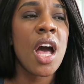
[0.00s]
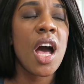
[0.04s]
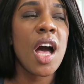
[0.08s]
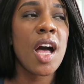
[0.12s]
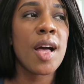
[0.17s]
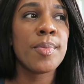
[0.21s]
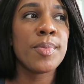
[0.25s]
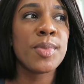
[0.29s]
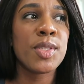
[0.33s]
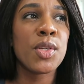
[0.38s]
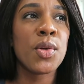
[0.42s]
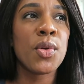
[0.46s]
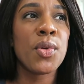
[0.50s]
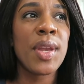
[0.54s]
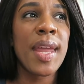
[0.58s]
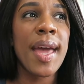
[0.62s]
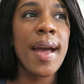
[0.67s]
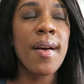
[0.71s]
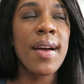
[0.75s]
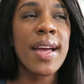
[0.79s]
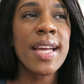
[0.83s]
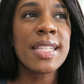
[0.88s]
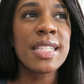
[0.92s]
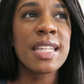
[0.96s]
Um, so
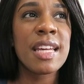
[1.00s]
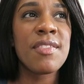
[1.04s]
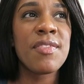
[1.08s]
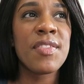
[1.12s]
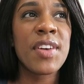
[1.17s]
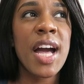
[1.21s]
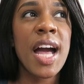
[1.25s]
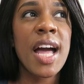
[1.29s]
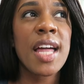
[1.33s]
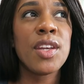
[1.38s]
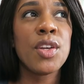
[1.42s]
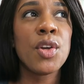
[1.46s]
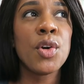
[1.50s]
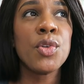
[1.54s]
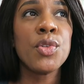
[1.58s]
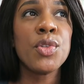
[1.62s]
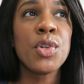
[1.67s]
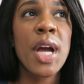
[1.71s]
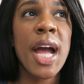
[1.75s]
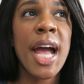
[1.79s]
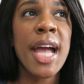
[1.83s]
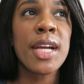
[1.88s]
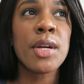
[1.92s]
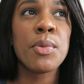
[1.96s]
now as I've gotten
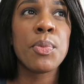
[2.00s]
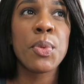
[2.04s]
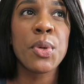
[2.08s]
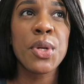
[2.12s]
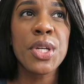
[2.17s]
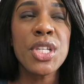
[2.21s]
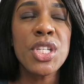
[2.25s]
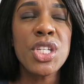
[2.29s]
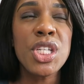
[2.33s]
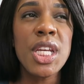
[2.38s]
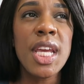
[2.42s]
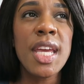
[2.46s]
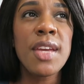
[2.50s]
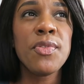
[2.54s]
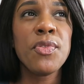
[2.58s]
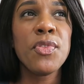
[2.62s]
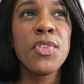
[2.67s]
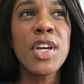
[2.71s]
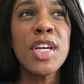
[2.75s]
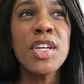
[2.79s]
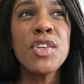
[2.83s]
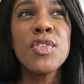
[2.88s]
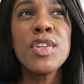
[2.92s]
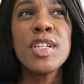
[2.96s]
older, I appreciate
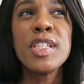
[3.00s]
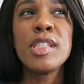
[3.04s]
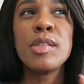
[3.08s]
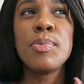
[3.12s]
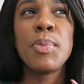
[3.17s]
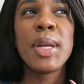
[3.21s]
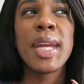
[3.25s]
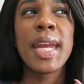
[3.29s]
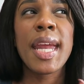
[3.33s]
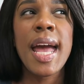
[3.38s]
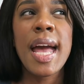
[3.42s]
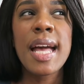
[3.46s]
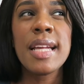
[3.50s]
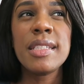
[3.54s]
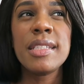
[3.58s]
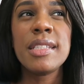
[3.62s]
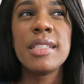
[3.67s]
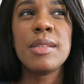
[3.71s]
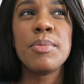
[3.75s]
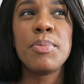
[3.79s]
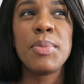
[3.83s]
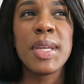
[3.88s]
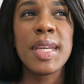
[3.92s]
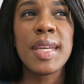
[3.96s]
fragrance, but it has
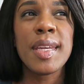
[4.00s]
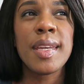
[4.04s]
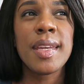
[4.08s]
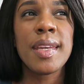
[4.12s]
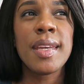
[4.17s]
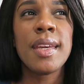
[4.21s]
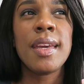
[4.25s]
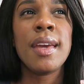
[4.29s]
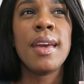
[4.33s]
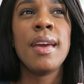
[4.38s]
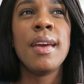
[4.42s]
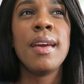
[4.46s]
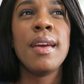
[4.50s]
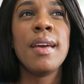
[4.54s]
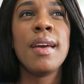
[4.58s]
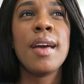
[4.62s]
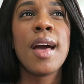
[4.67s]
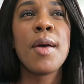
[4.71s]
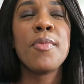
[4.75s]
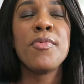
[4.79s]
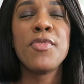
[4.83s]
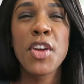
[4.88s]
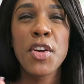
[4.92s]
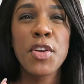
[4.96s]
to be
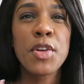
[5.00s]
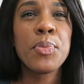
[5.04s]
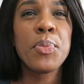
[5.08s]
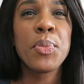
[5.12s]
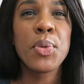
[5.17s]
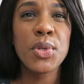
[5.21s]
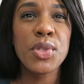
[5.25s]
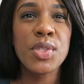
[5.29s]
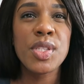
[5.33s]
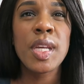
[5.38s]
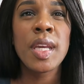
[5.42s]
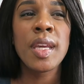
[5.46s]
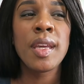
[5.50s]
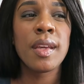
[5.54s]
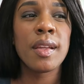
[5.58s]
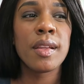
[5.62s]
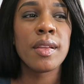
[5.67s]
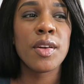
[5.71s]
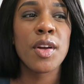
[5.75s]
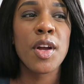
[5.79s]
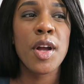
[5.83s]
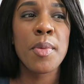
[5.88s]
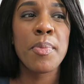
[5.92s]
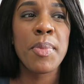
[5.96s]
I'm very
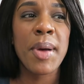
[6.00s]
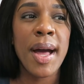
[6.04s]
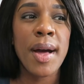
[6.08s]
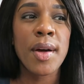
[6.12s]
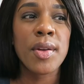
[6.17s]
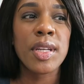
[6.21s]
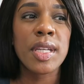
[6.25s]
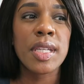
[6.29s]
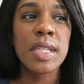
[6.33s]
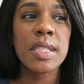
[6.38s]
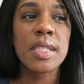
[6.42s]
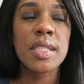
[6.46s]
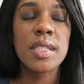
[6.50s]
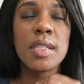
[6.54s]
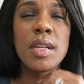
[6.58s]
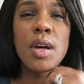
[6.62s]
particular about it.